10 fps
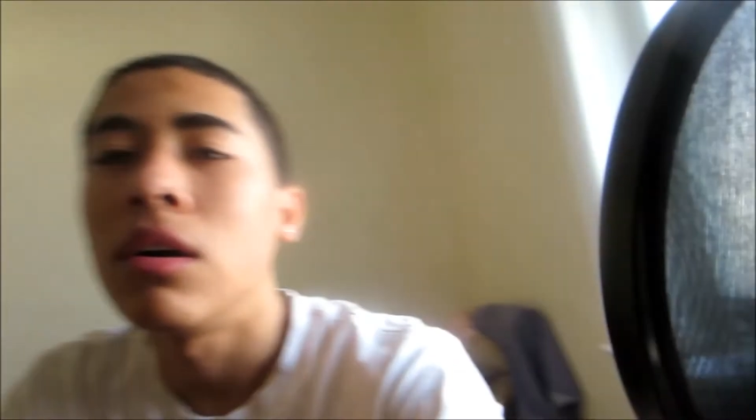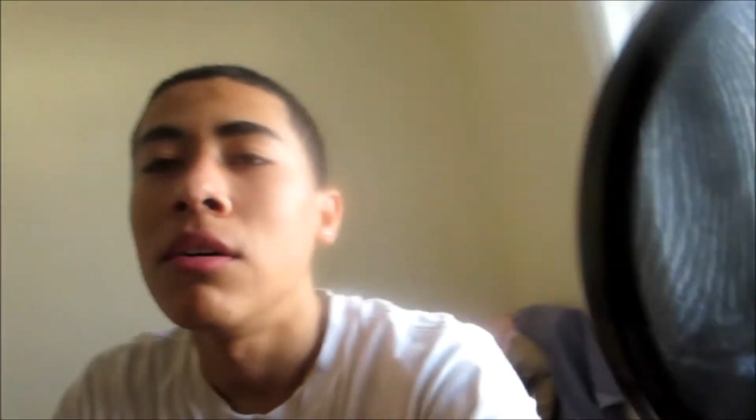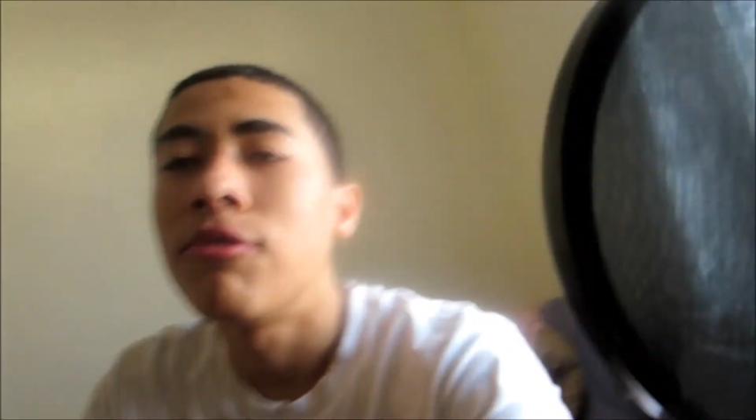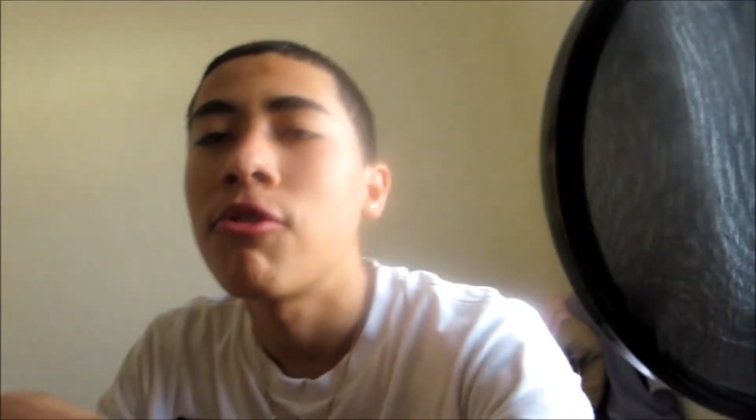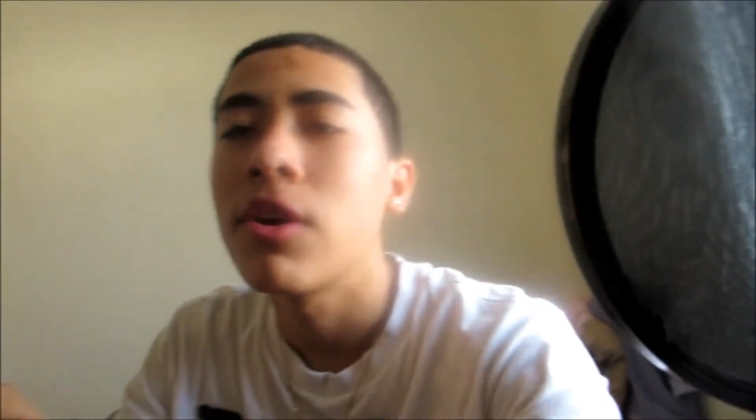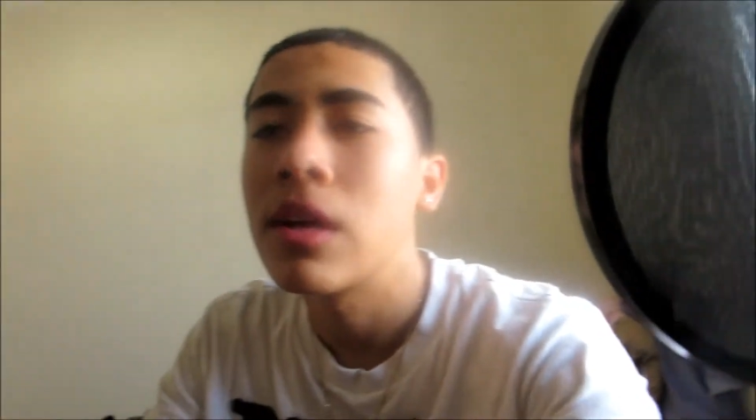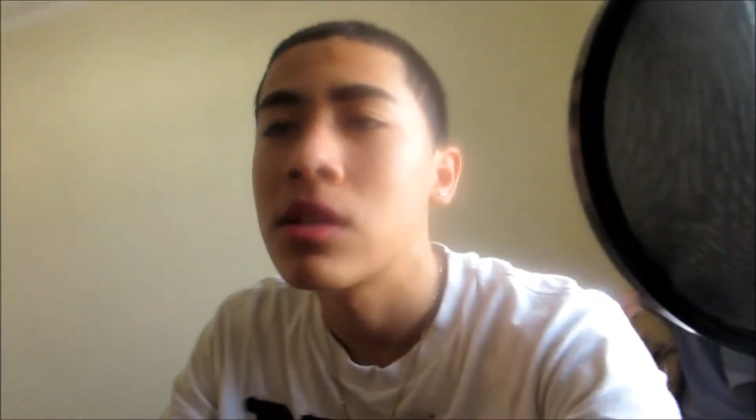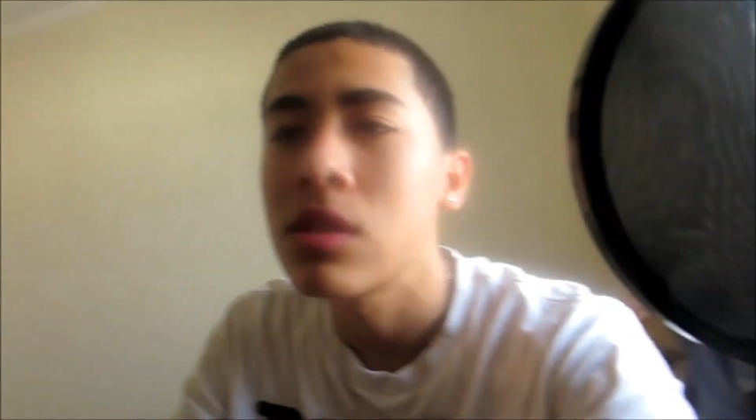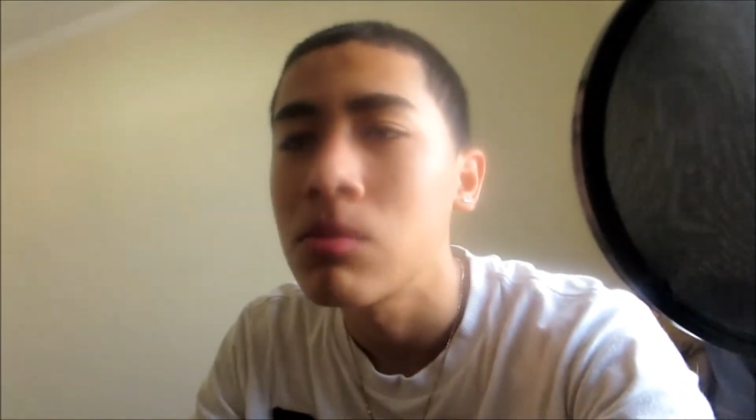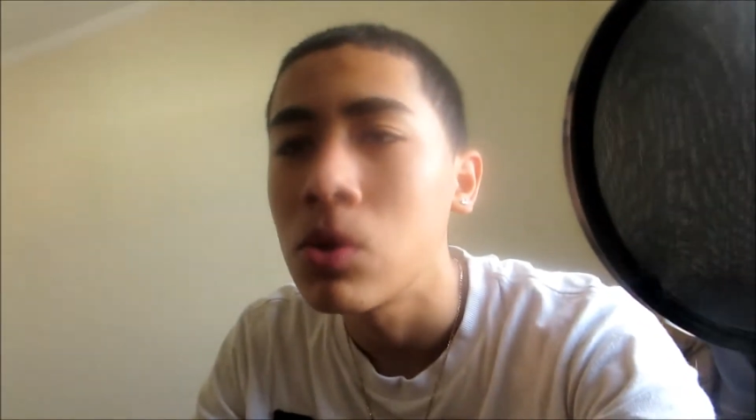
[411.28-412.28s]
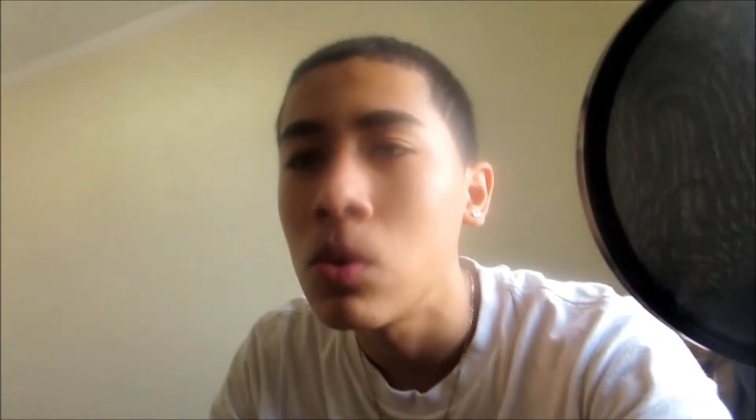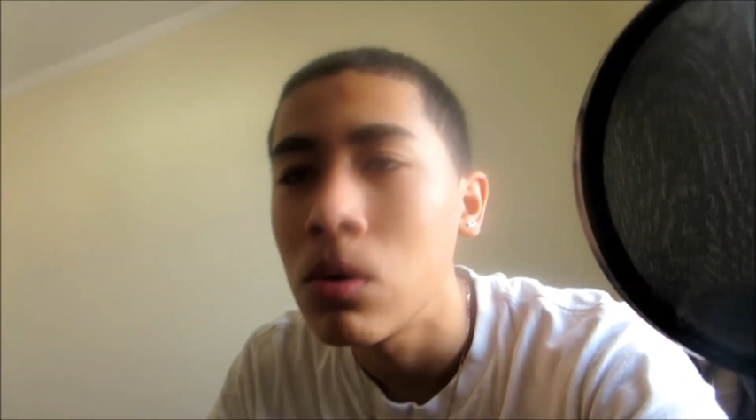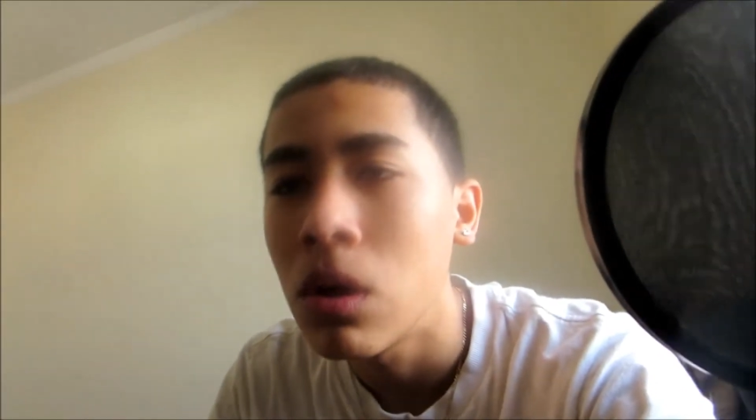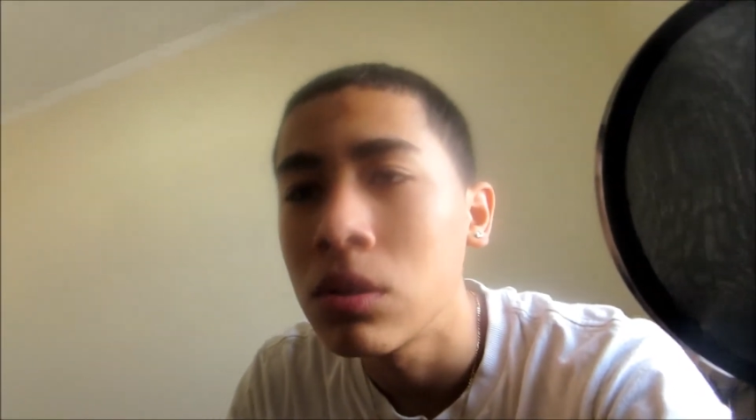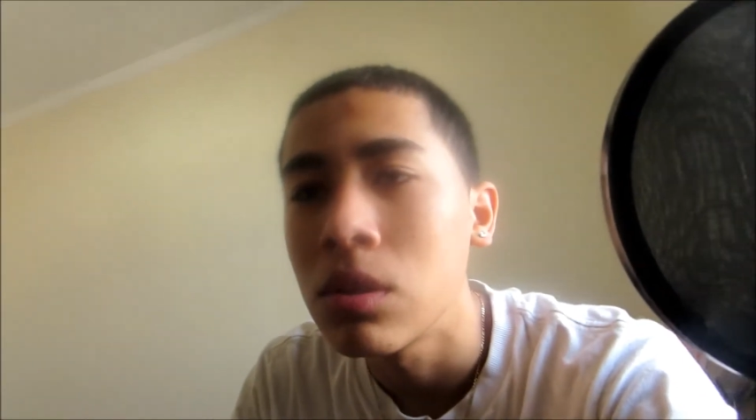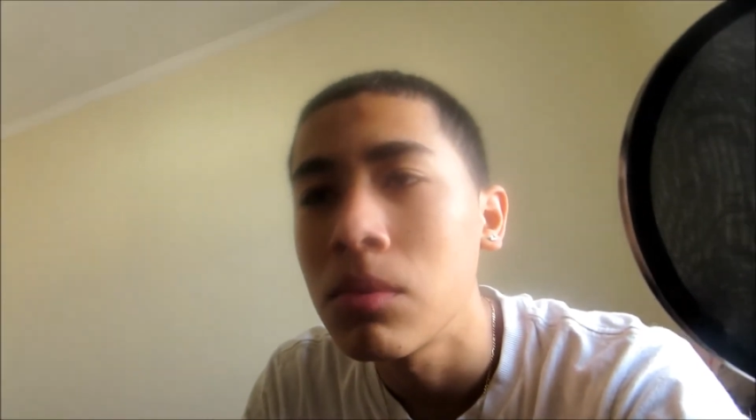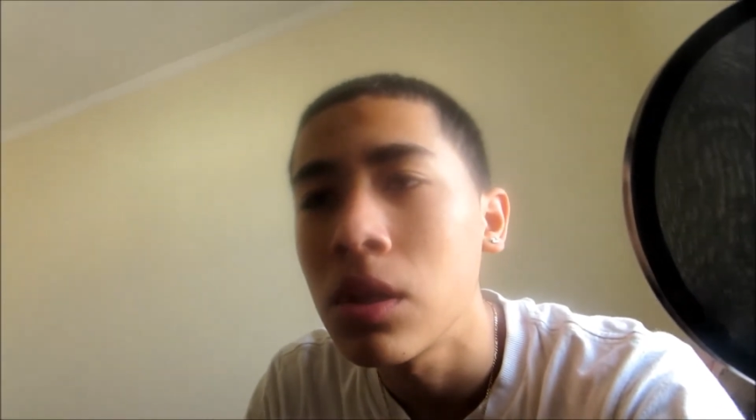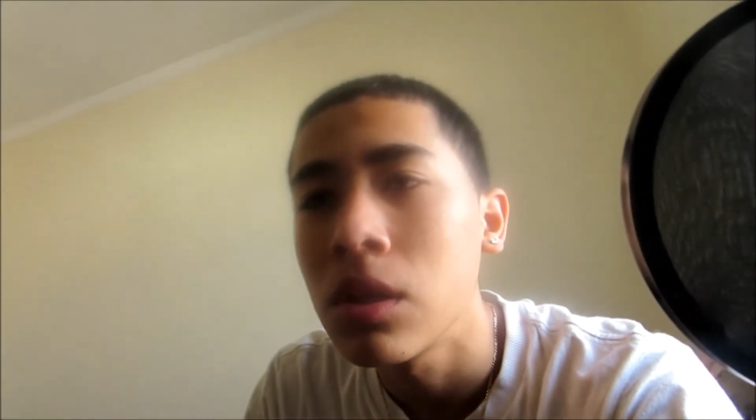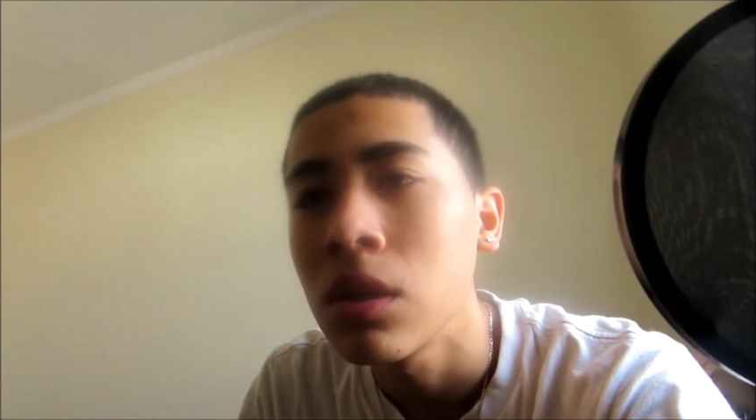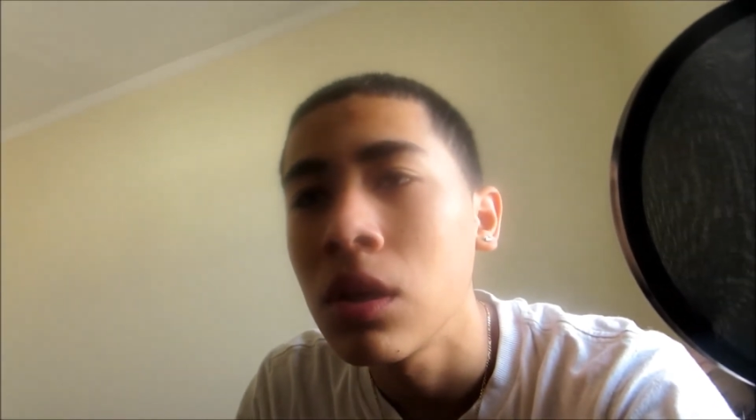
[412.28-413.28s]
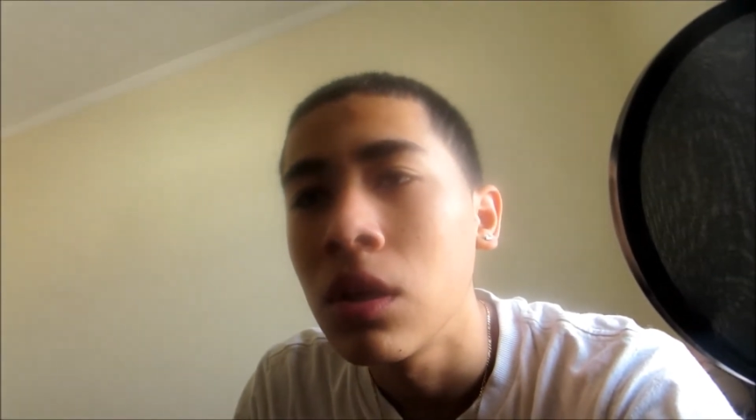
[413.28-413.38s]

uh, free on some Google, on something,